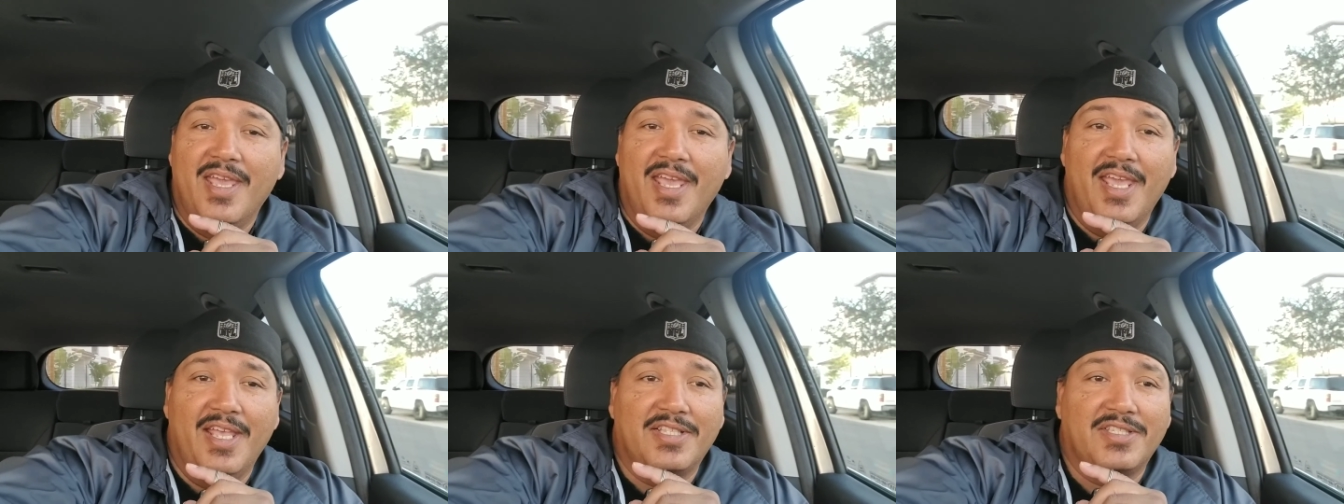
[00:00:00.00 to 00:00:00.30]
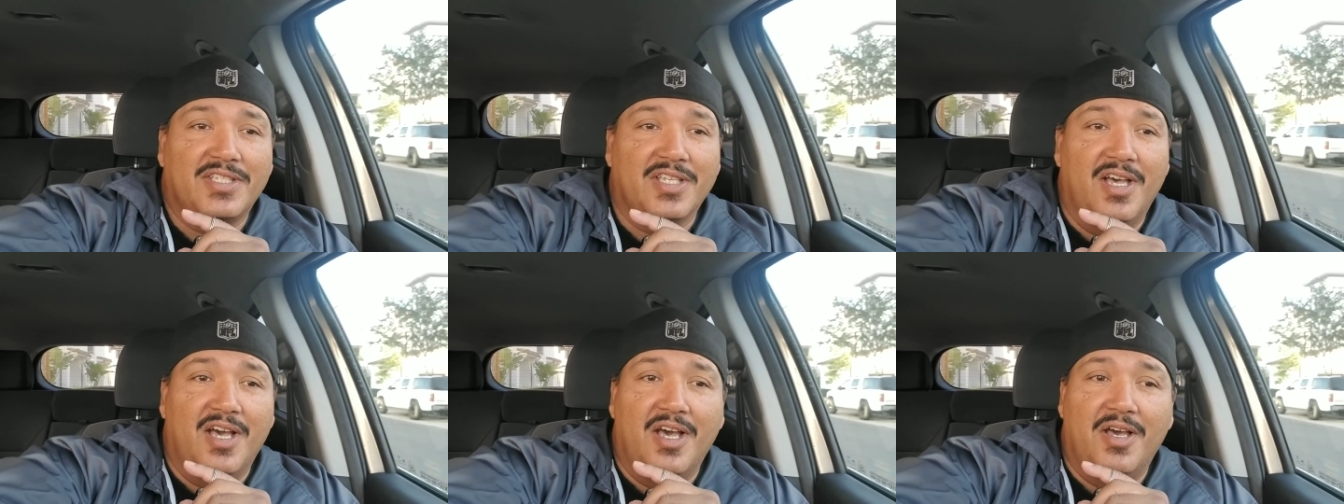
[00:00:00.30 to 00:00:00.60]

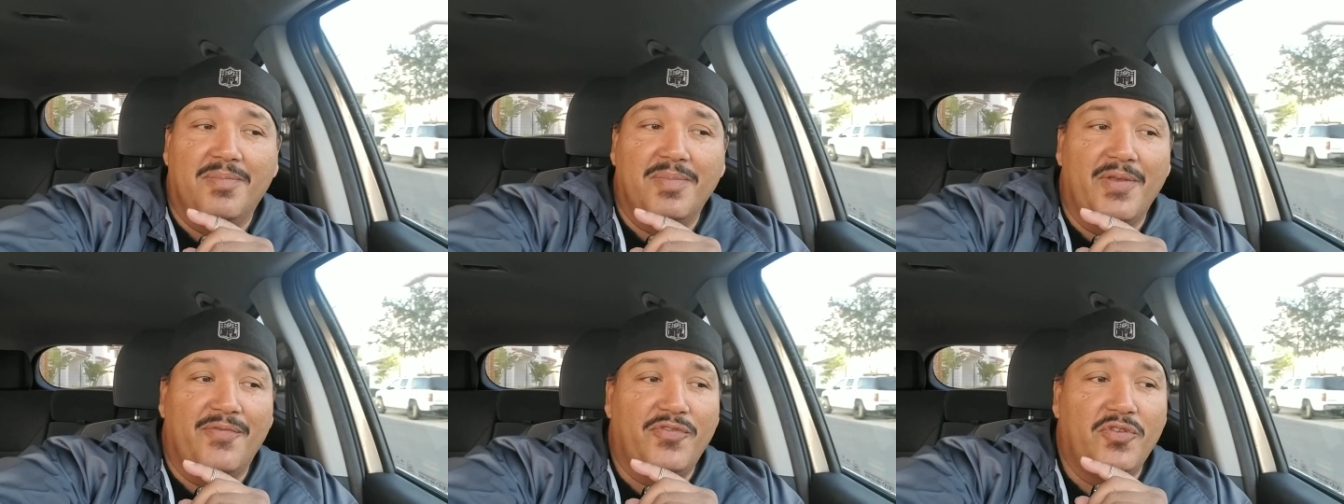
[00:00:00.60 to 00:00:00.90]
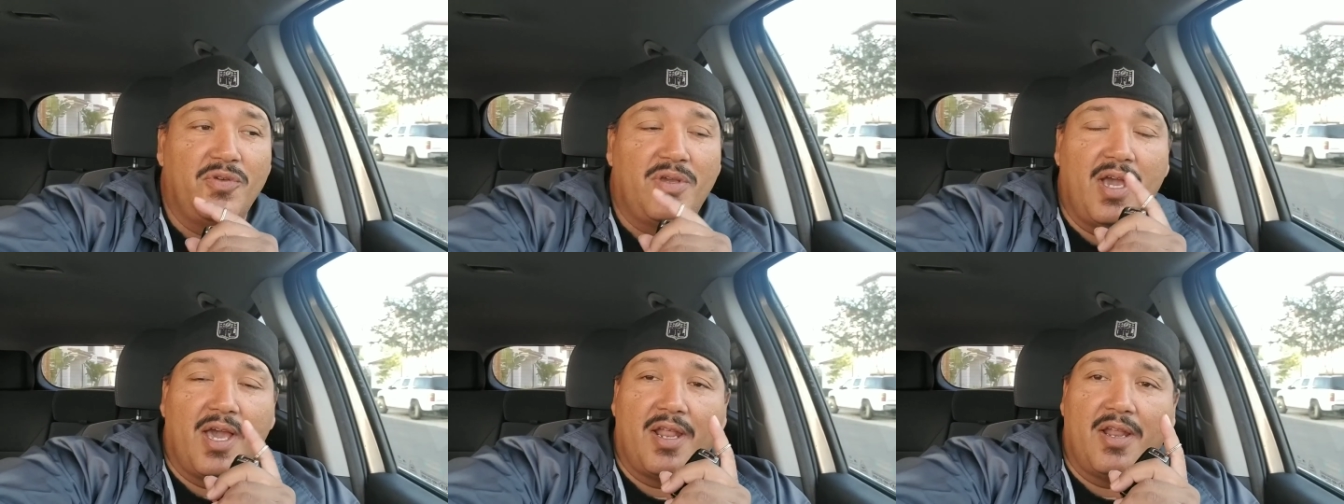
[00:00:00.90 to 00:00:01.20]
It's if
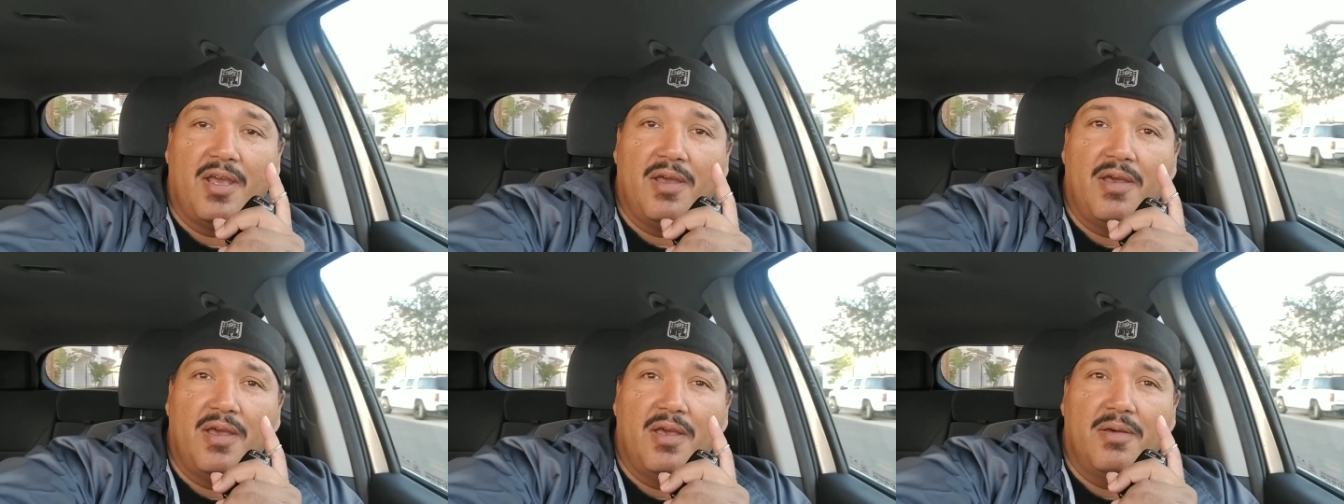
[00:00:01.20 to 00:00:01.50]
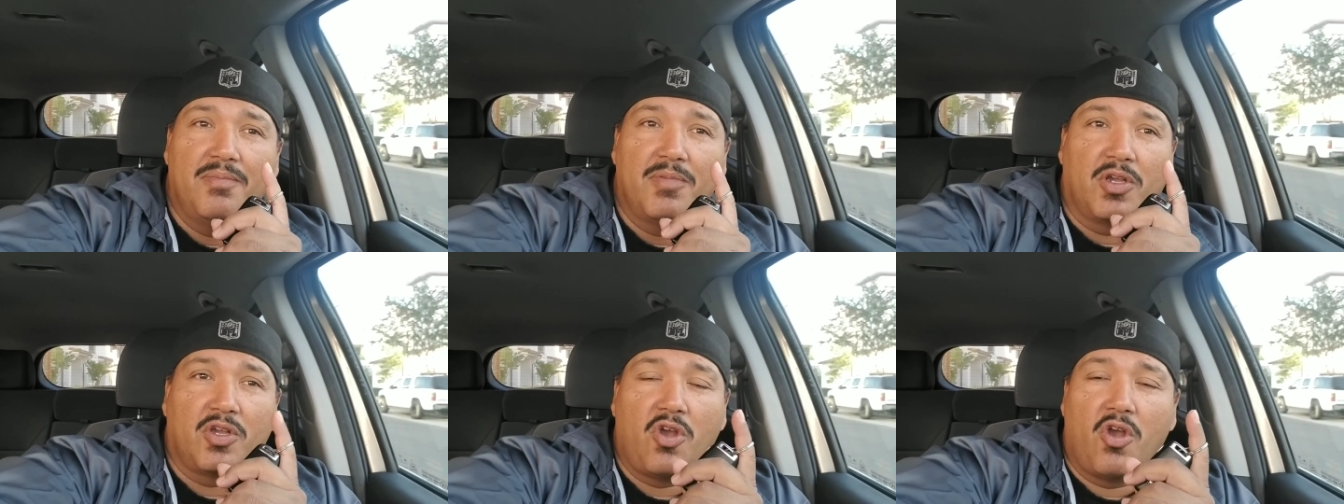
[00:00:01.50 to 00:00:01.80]
you got a
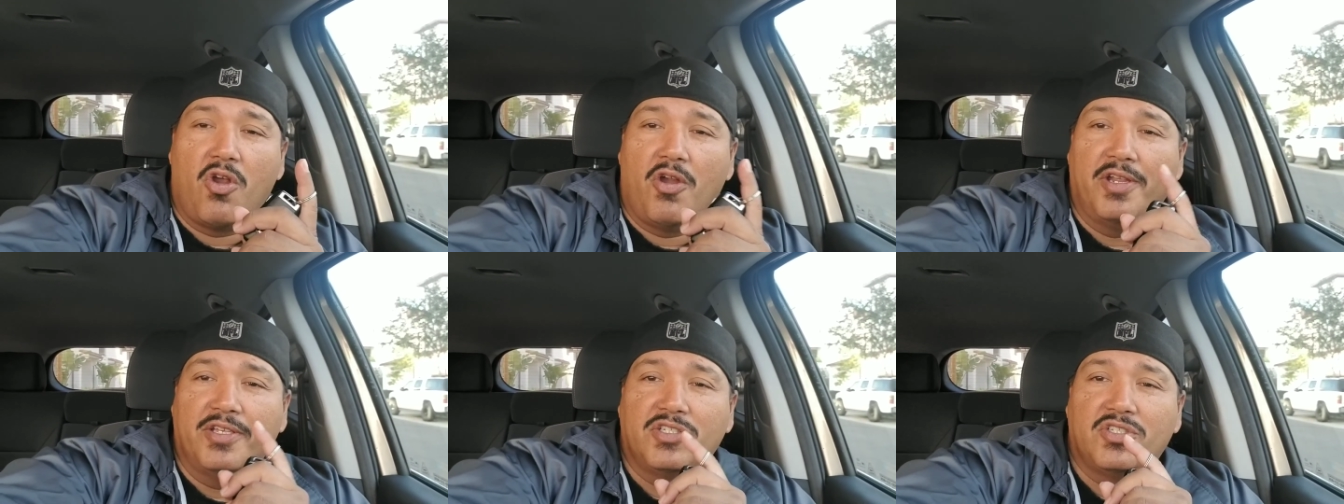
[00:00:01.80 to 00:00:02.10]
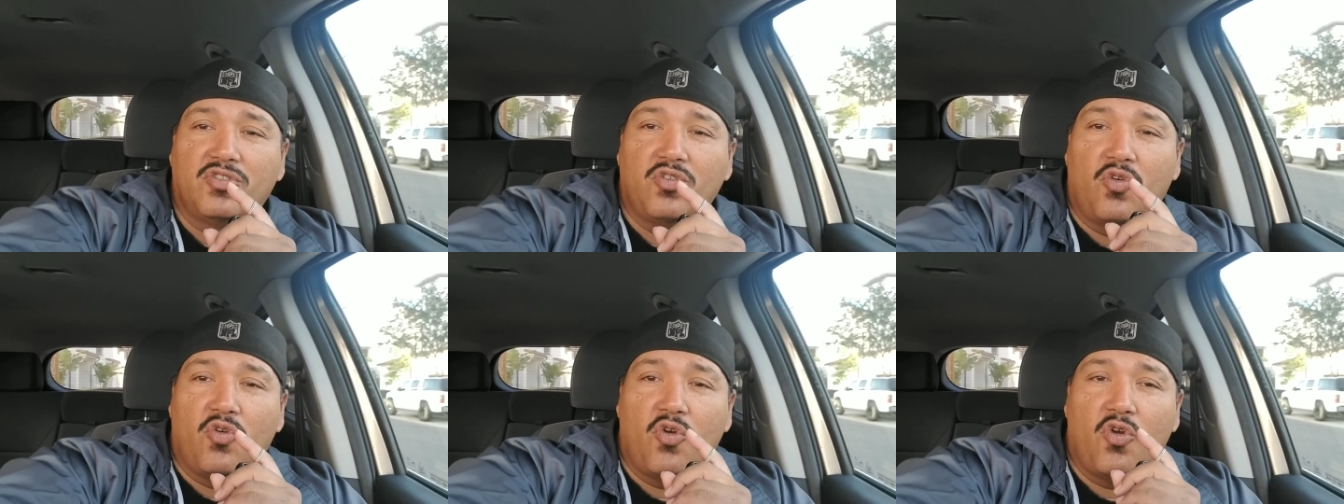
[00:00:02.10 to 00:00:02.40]
Mercari
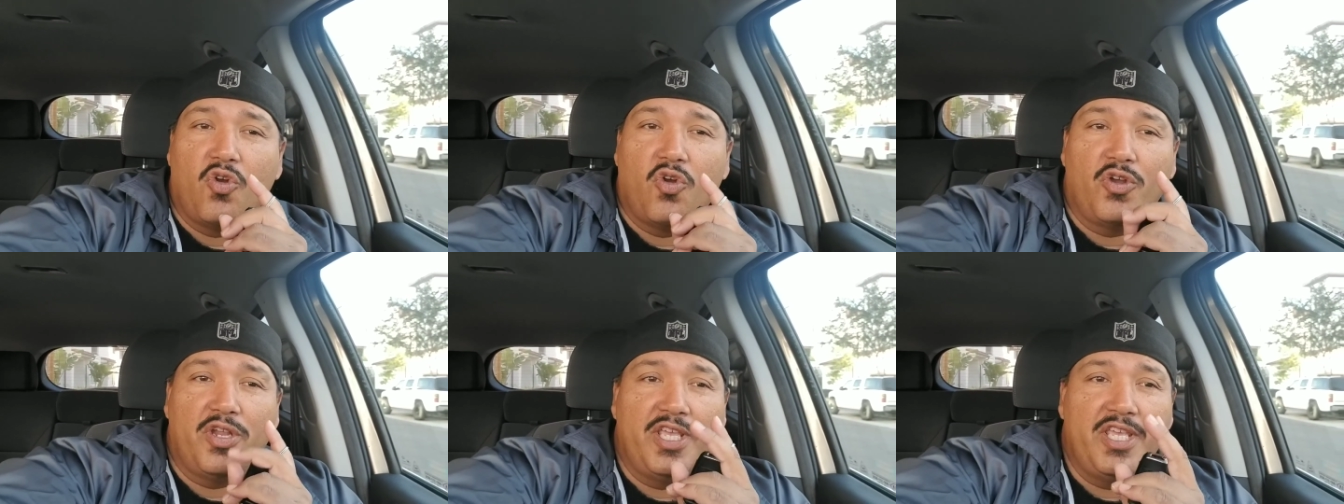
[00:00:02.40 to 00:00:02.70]
store,